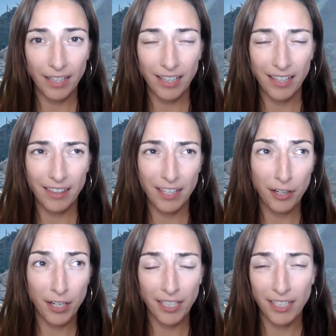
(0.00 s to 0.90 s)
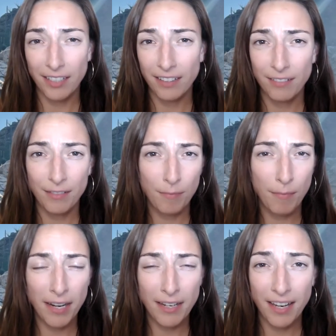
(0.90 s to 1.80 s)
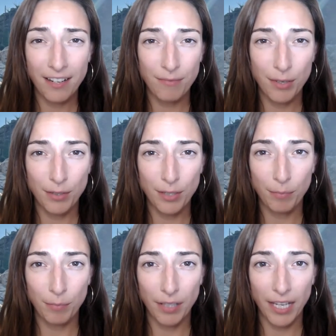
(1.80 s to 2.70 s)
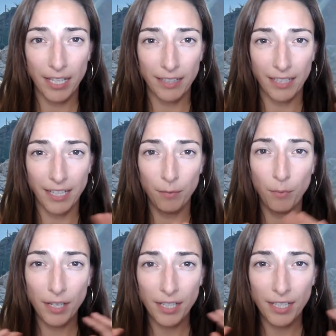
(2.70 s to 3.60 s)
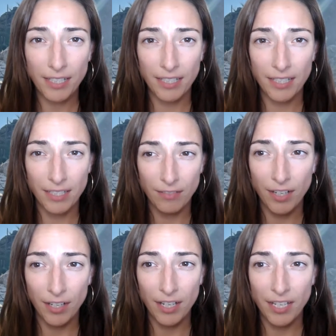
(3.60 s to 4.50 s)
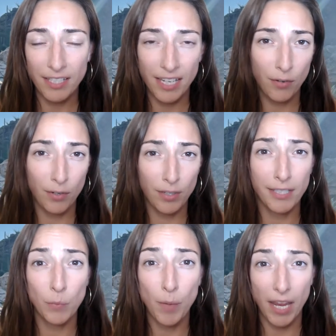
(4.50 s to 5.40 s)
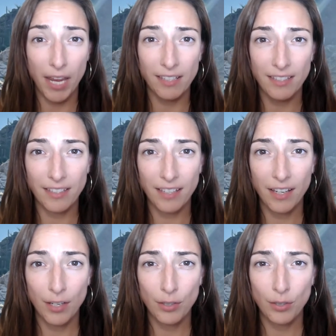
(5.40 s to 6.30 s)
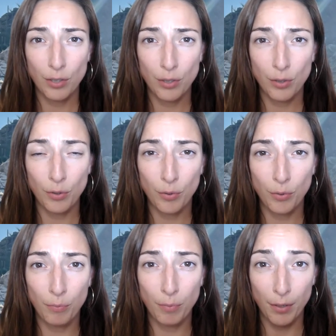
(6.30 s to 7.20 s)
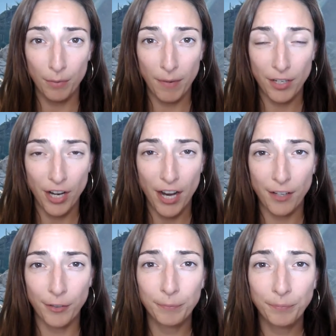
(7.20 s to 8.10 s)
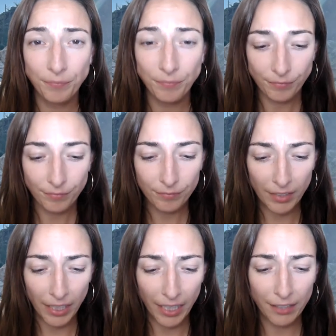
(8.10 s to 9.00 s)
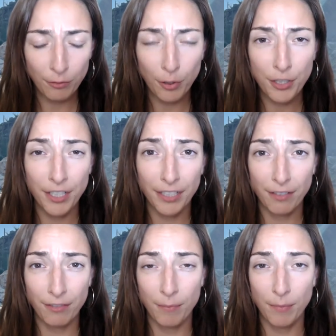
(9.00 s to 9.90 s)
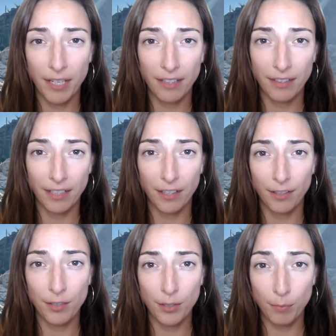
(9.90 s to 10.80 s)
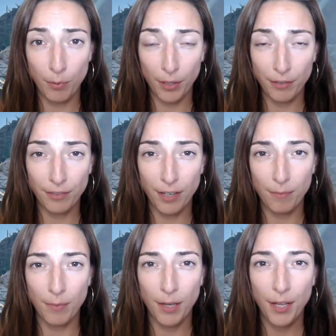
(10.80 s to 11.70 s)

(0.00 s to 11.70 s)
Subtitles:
etheric, meditative music playing. Like I wanted this very sacred space to birth my child. And fortunately for me, there's support from